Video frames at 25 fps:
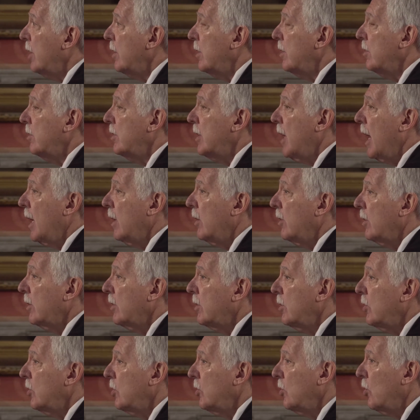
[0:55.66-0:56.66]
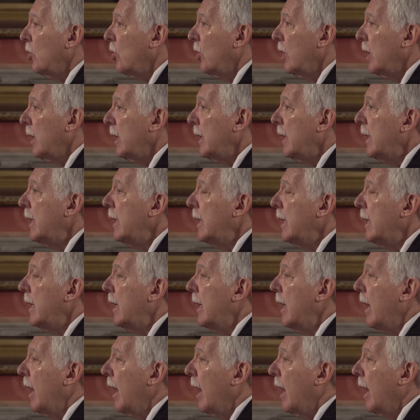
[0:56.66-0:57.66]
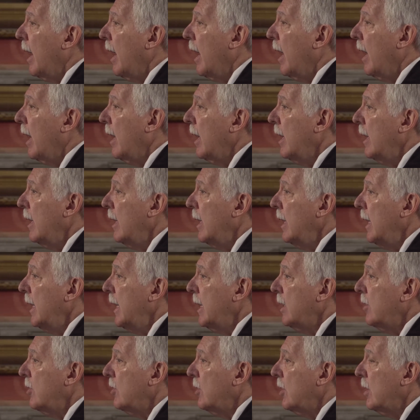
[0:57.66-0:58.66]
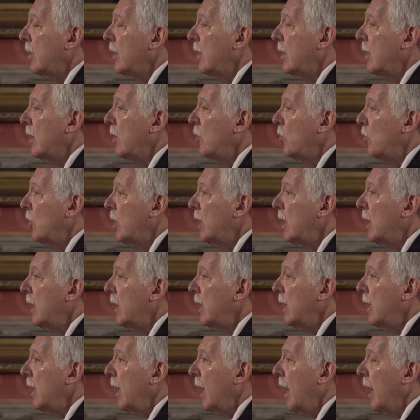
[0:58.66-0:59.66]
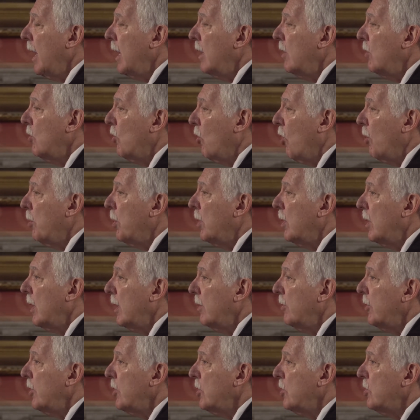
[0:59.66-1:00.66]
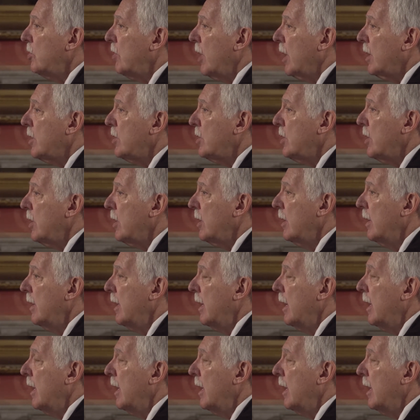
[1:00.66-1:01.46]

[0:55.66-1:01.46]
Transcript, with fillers: it does not look distorted. Uh, it's really a normal living structure